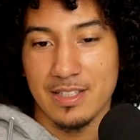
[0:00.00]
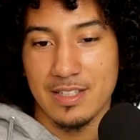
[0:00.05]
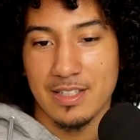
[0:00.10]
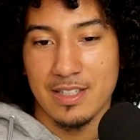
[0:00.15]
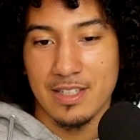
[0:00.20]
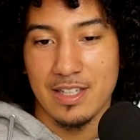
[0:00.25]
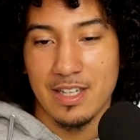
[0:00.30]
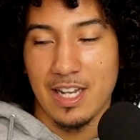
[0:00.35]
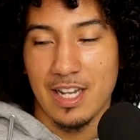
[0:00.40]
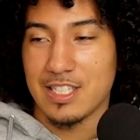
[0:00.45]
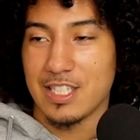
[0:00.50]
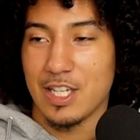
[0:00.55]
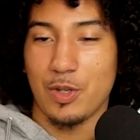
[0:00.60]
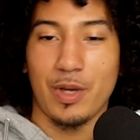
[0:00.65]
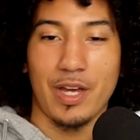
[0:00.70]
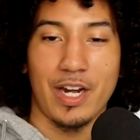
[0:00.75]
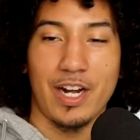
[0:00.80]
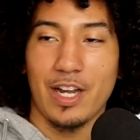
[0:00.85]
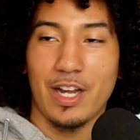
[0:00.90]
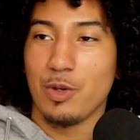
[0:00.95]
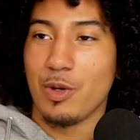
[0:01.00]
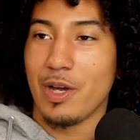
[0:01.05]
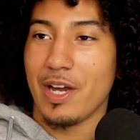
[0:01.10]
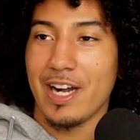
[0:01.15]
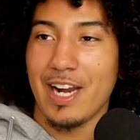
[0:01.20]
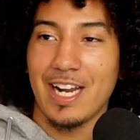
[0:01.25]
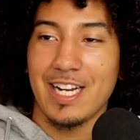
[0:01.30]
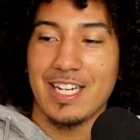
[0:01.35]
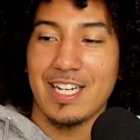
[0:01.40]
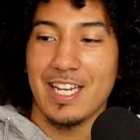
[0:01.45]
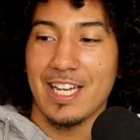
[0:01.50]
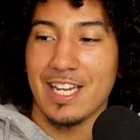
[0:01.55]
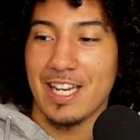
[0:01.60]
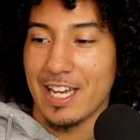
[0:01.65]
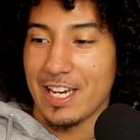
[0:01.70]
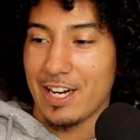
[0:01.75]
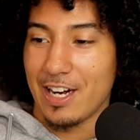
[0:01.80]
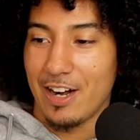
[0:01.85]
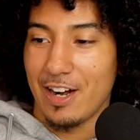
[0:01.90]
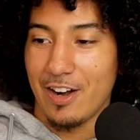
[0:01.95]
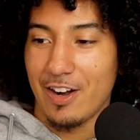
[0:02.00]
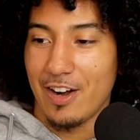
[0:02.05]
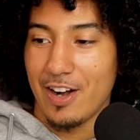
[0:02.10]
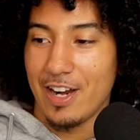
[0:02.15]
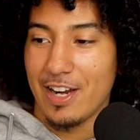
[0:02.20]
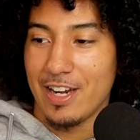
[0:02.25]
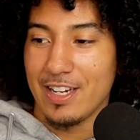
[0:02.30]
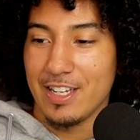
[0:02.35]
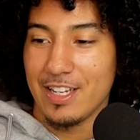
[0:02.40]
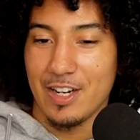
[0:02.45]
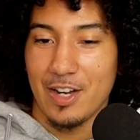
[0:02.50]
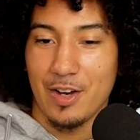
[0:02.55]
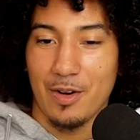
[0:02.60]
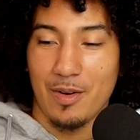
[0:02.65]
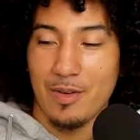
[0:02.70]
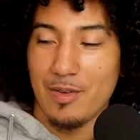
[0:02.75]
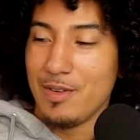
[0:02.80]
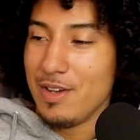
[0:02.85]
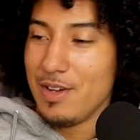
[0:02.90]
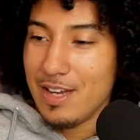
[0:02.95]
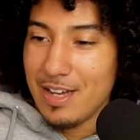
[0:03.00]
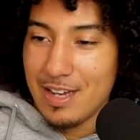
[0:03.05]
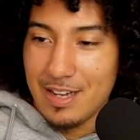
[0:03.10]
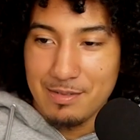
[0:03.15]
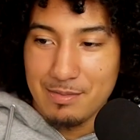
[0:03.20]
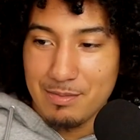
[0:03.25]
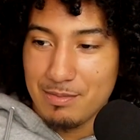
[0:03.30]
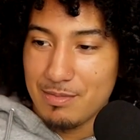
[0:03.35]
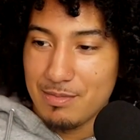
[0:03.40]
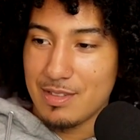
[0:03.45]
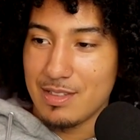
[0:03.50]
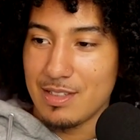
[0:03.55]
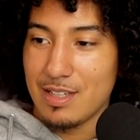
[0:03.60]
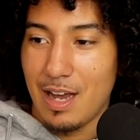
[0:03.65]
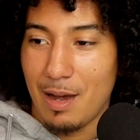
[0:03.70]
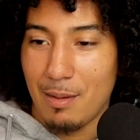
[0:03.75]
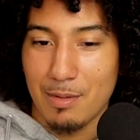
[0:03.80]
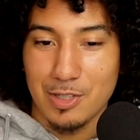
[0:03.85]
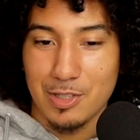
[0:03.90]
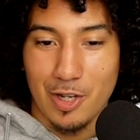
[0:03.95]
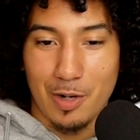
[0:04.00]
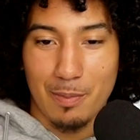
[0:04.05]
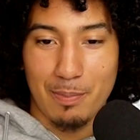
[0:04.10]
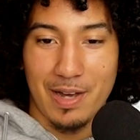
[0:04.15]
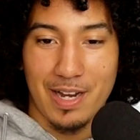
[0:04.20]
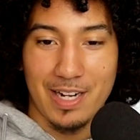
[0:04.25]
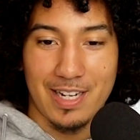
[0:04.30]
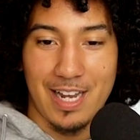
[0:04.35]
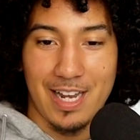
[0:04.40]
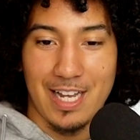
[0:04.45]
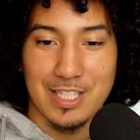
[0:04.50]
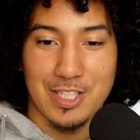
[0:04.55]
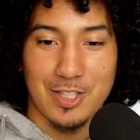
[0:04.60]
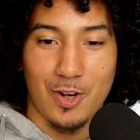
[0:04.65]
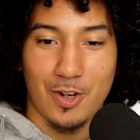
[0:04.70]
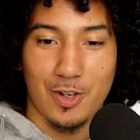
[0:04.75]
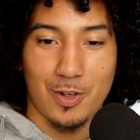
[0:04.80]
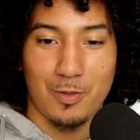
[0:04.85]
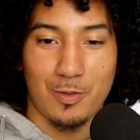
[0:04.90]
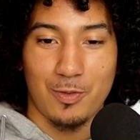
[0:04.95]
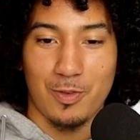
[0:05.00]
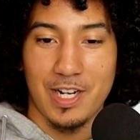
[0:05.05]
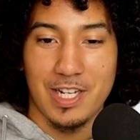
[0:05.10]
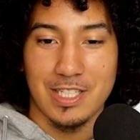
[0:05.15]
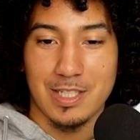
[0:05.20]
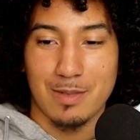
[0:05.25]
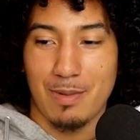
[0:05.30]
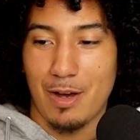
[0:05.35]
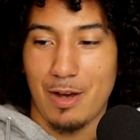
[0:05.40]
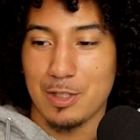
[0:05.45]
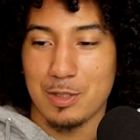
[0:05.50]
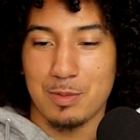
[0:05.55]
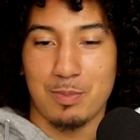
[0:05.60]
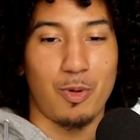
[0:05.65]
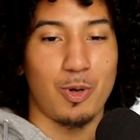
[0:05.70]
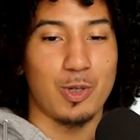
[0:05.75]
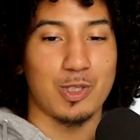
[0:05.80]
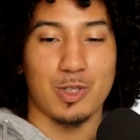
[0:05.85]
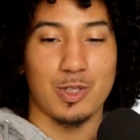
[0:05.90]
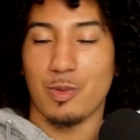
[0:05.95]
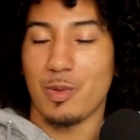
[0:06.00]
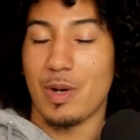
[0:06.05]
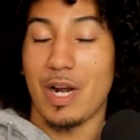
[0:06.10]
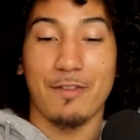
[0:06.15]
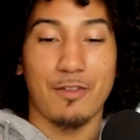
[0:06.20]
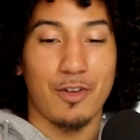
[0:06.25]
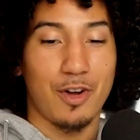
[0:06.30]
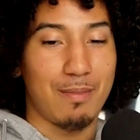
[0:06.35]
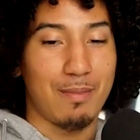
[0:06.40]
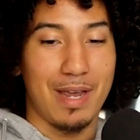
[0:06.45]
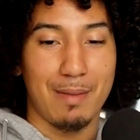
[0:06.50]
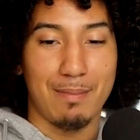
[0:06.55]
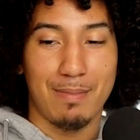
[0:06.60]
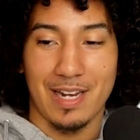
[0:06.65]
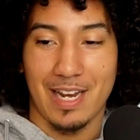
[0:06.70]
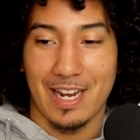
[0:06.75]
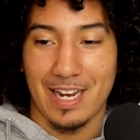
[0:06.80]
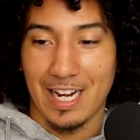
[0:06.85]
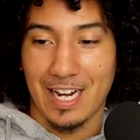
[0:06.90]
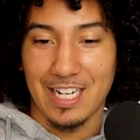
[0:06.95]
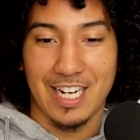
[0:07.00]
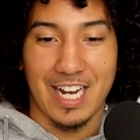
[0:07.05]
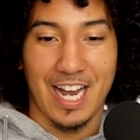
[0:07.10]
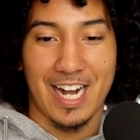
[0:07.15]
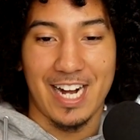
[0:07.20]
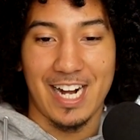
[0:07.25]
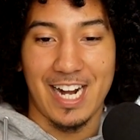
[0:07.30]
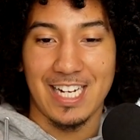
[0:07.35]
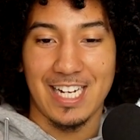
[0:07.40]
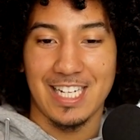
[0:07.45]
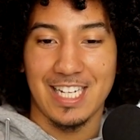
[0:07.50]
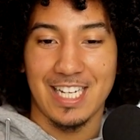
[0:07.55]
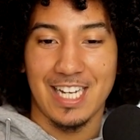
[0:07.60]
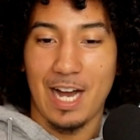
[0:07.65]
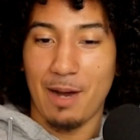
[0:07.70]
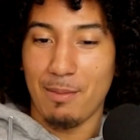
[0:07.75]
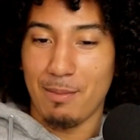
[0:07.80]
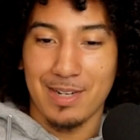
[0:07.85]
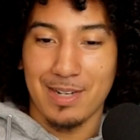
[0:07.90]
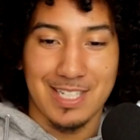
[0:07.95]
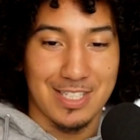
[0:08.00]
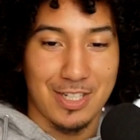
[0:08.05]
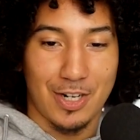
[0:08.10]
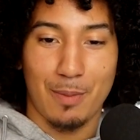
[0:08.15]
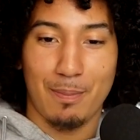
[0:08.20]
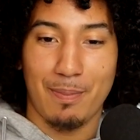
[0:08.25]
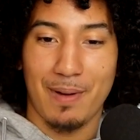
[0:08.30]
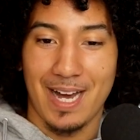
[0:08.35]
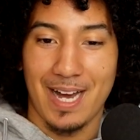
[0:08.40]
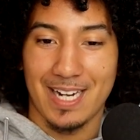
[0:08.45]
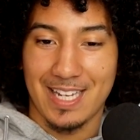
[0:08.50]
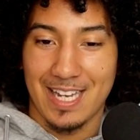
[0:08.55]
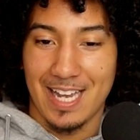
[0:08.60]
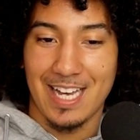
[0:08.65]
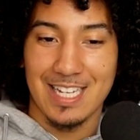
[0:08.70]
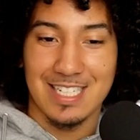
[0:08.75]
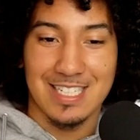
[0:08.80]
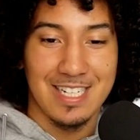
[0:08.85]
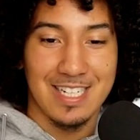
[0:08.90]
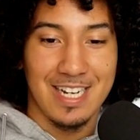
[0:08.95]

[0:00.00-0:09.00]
Let's say you get an idea like, all right, I'm gonna start a podcast talking to friends about sports or whatever it may be. Like I got an idea, I'm gonna start a podcast.